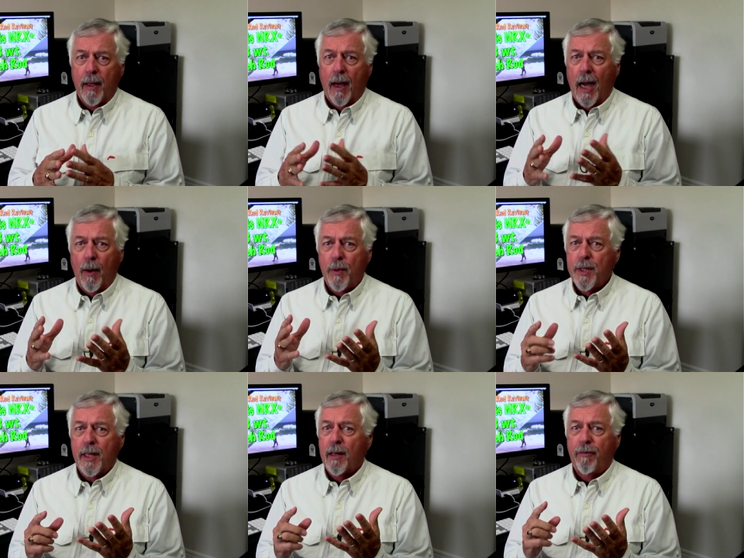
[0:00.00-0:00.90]
I was
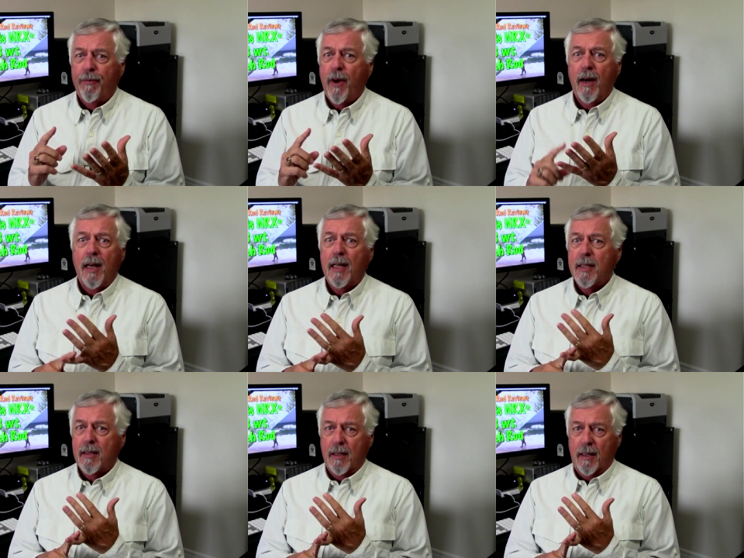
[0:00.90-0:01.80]
in far
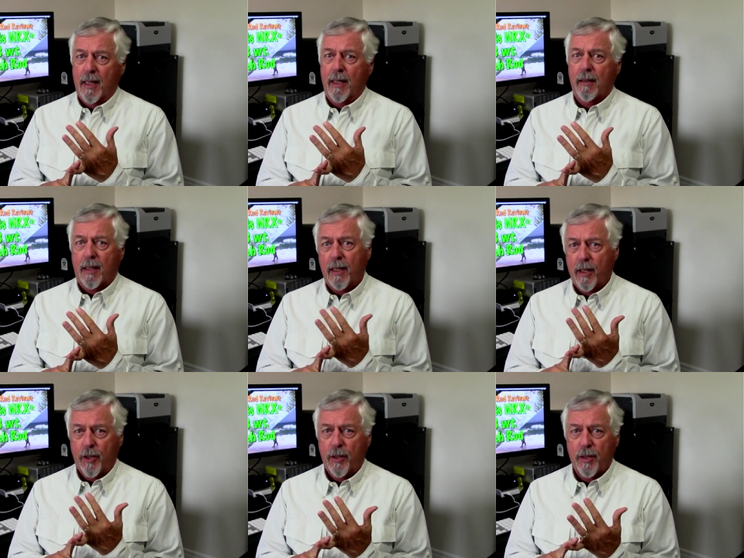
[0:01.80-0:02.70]
less than ideal
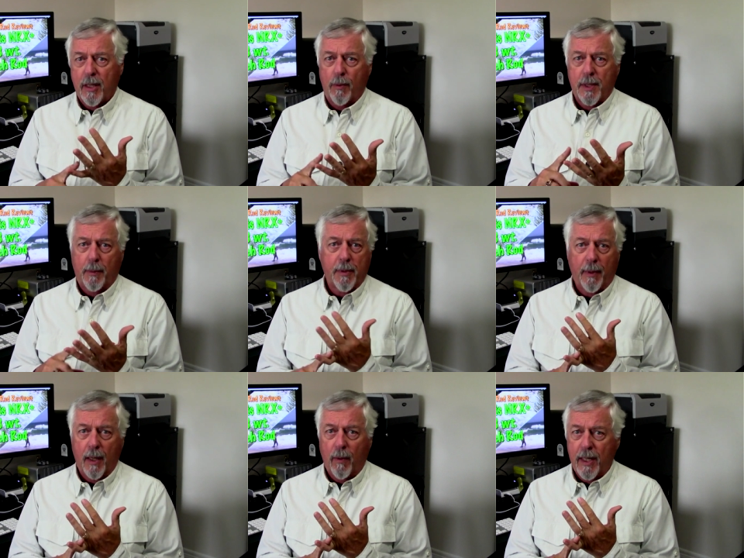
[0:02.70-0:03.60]
conditions. I was up to
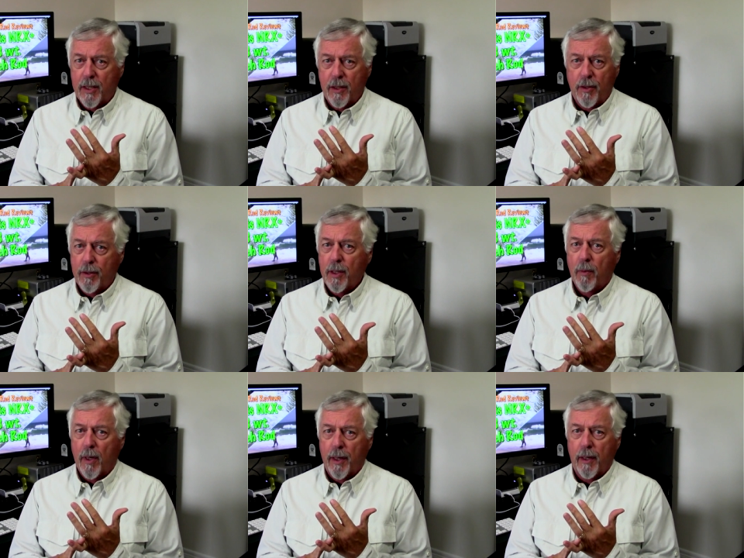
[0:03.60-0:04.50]
my waist in dirty
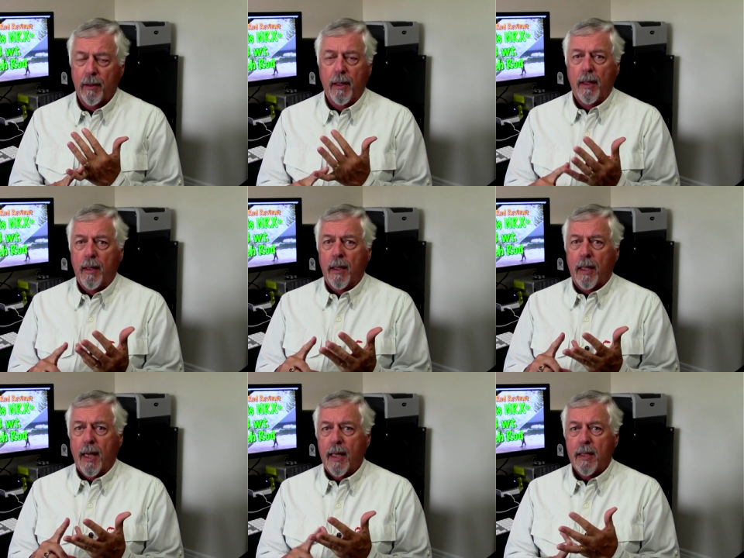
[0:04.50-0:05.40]
water
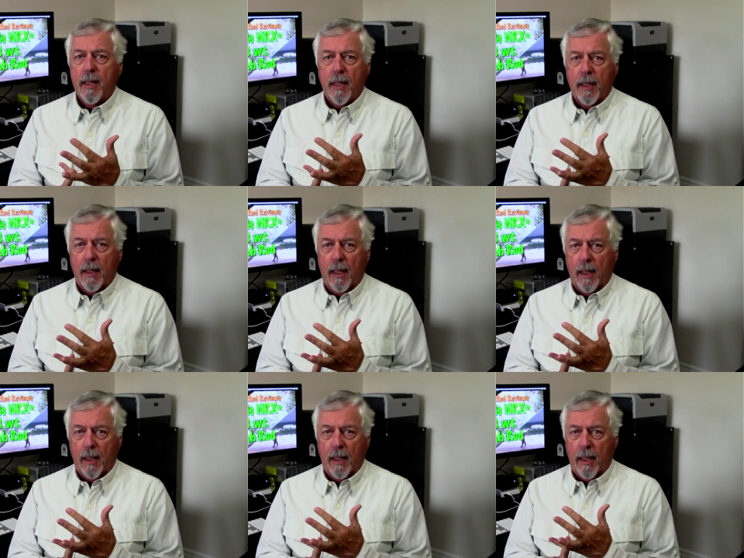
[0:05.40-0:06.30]
casting
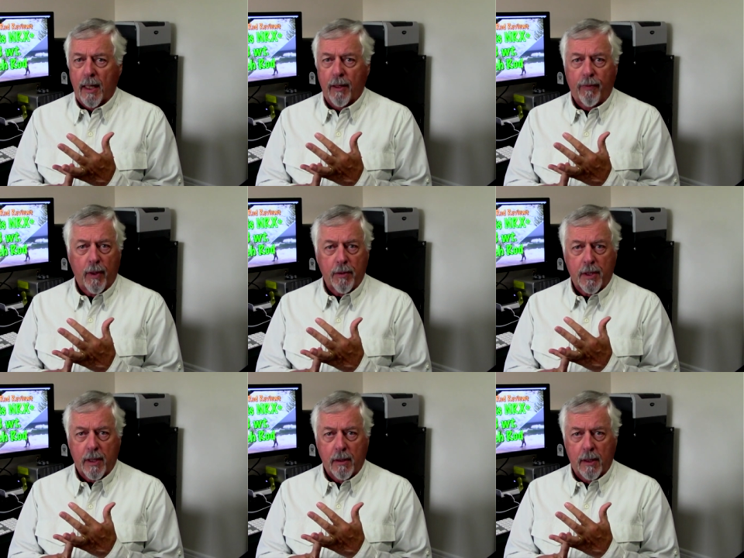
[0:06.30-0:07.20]
uh, an uh, Airflo
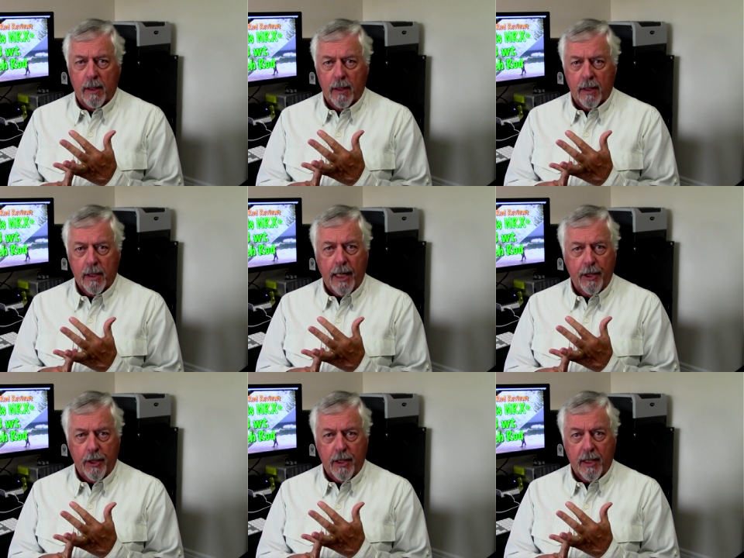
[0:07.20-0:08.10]
uh,
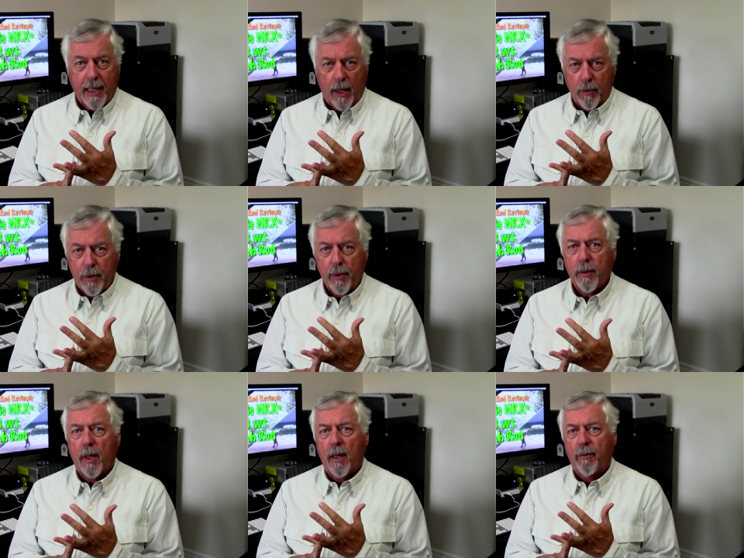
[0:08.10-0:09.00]
Skagit Scout
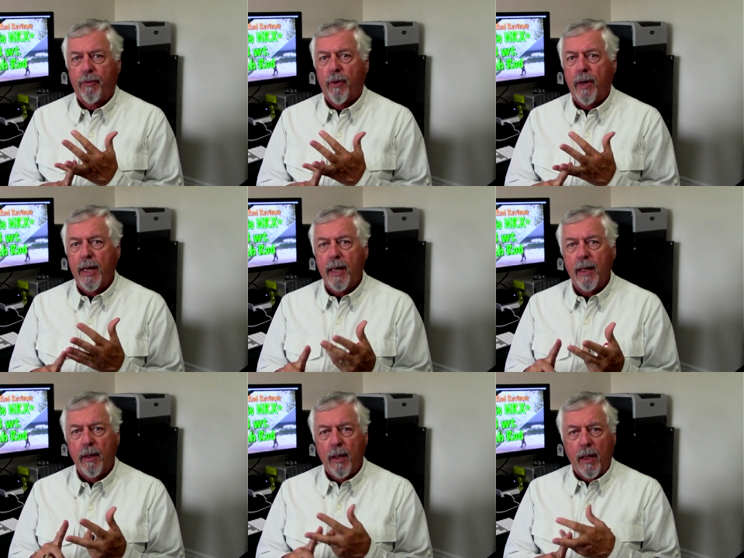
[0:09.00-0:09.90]
uh,
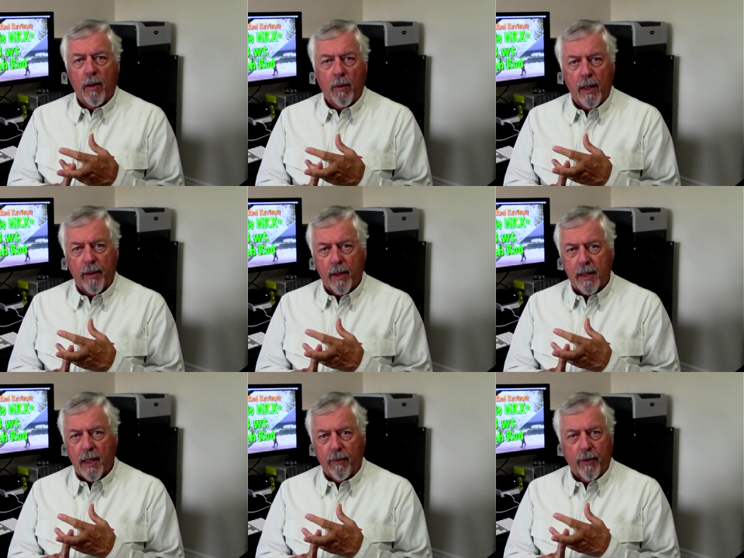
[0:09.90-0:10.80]
480 with a
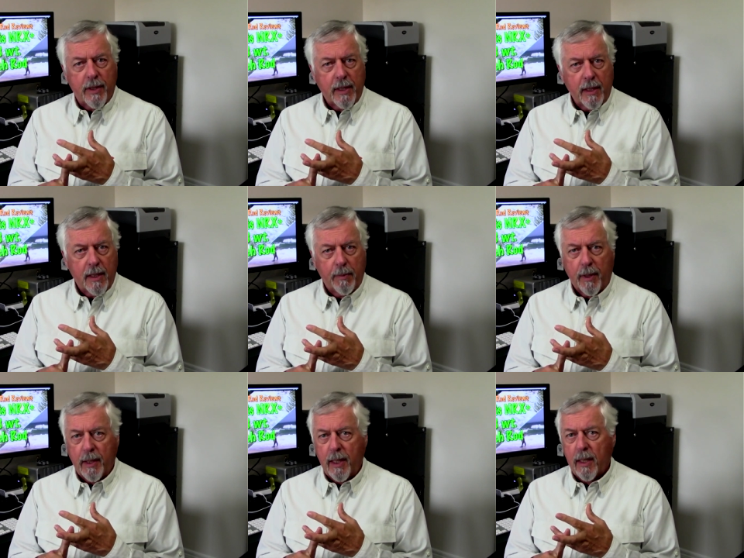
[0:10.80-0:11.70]
10-foot sink tip
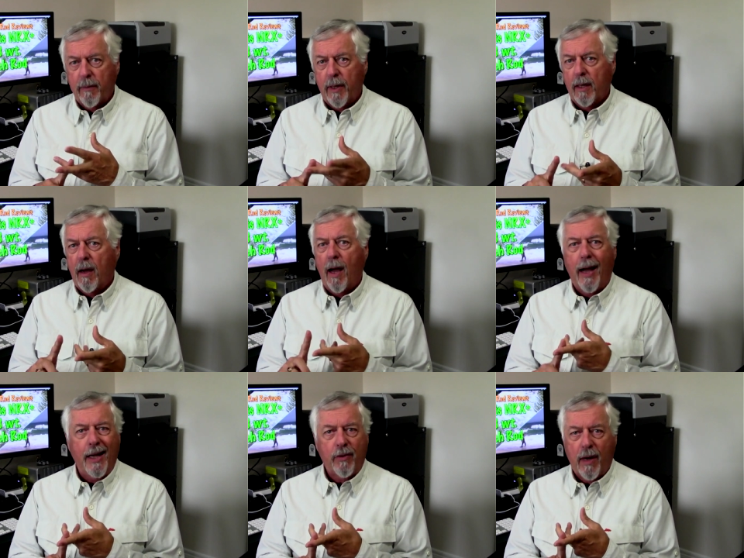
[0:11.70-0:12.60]
on the end of it, a
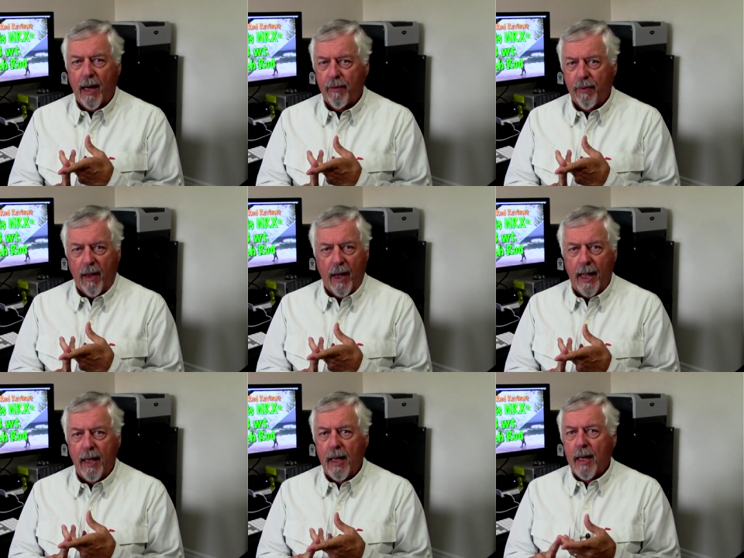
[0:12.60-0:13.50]
high drag fly.
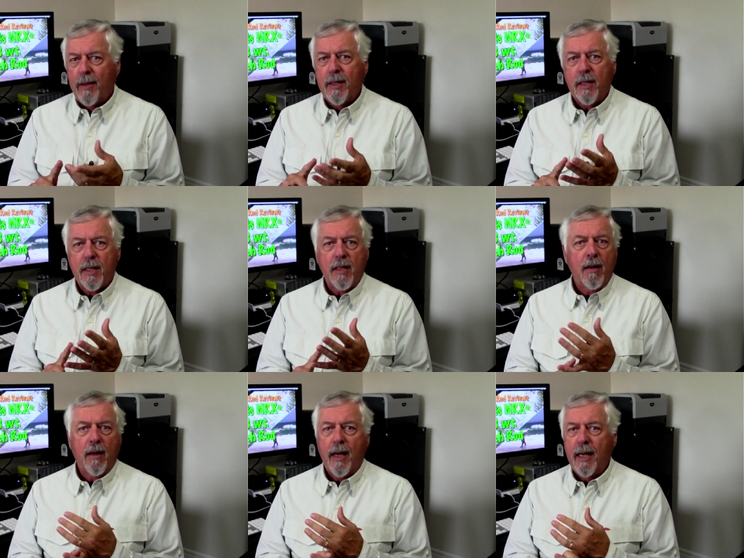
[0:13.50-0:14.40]
This is
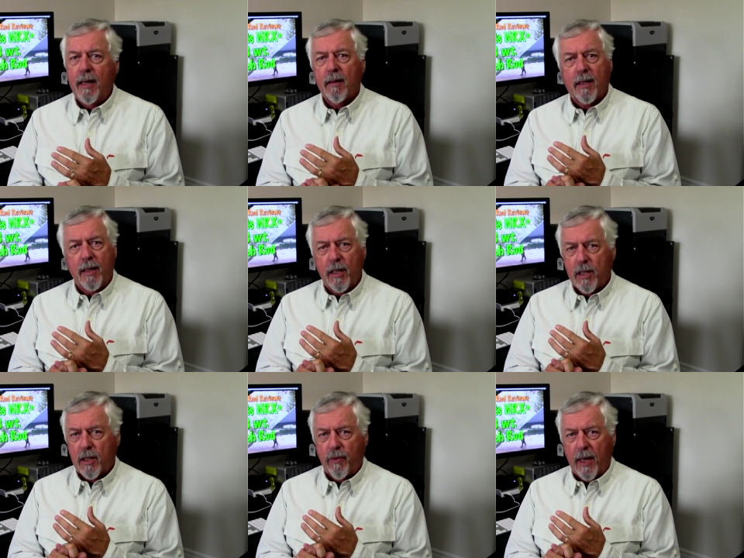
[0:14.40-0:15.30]
not ideal
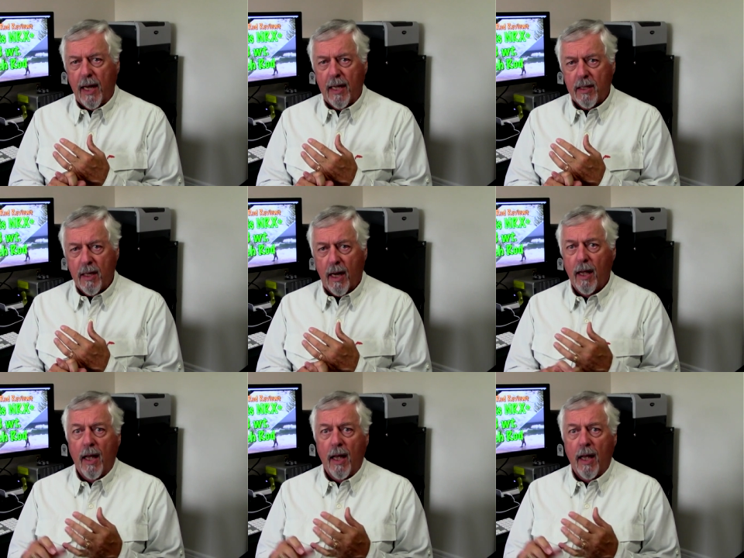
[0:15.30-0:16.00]
conditions for casting,